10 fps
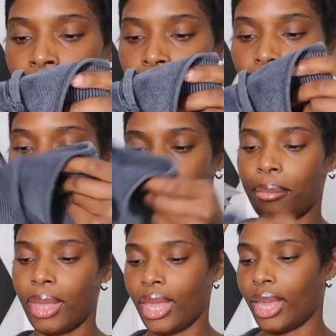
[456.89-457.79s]

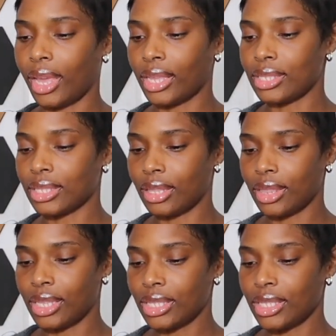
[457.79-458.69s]
And
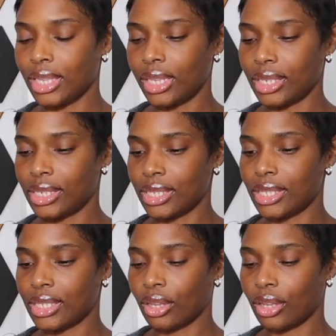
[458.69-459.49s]
this is